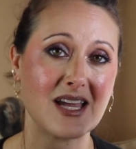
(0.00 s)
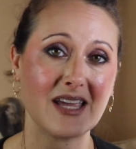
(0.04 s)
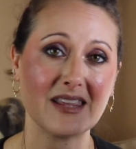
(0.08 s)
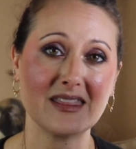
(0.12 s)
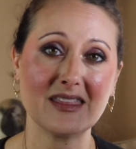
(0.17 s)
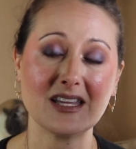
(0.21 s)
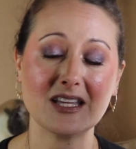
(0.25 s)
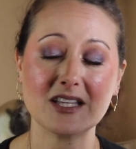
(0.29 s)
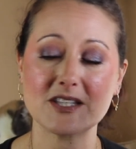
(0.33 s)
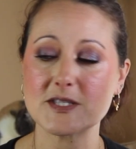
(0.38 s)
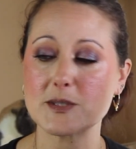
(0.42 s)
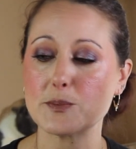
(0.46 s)
I
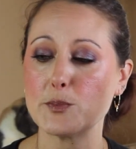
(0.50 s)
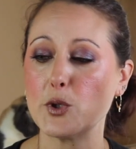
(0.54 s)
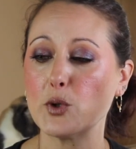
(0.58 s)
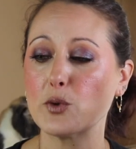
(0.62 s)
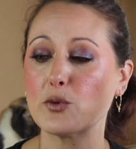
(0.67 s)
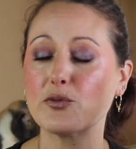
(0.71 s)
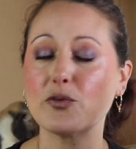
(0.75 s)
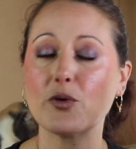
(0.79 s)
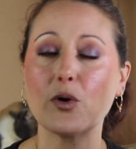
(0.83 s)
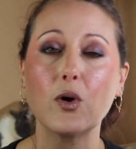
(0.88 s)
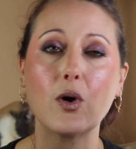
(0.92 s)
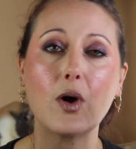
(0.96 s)
think it's
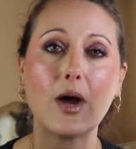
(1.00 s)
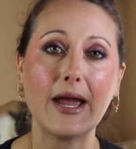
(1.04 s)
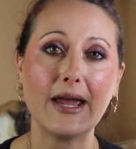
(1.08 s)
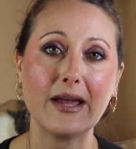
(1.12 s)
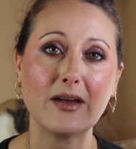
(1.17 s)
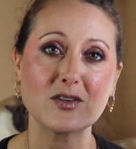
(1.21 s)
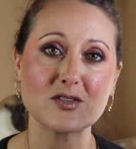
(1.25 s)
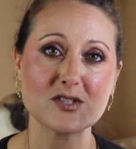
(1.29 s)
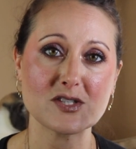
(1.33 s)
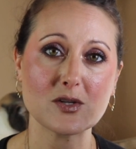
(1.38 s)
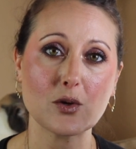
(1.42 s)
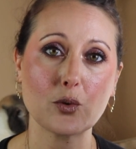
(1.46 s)
beautiful. I
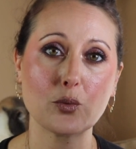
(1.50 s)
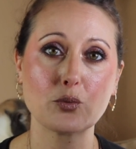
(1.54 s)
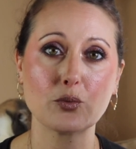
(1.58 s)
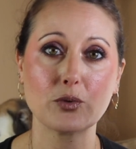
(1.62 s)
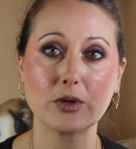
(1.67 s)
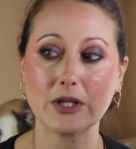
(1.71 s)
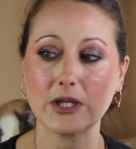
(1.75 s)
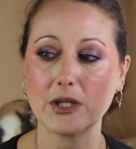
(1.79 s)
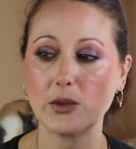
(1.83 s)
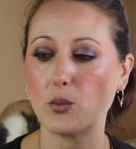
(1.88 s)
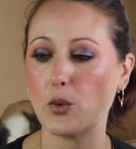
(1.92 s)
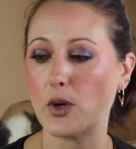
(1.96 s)
also
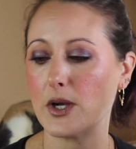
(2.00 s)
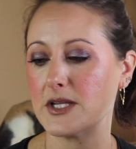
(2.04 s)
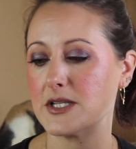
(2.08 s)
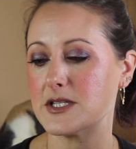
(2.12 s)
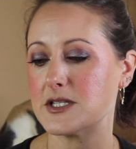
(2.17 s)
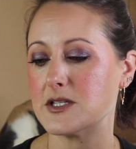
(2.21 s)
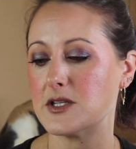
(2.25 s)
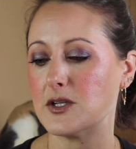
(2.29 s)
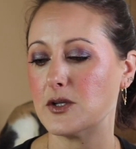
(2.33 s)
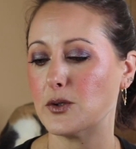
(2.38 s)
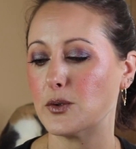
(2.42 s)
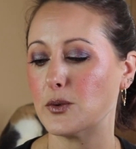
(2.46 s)
really want
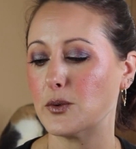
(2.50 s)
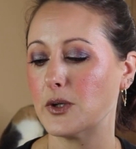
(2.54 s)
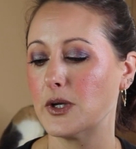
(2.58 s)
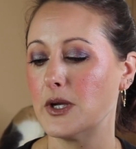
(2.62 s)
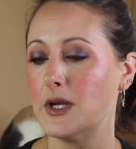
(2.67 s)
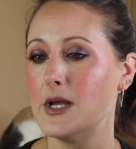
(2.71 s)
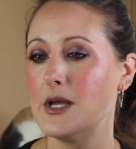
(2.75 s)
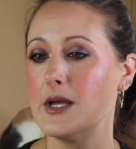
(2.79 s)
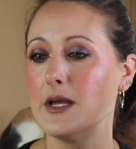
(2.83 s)
to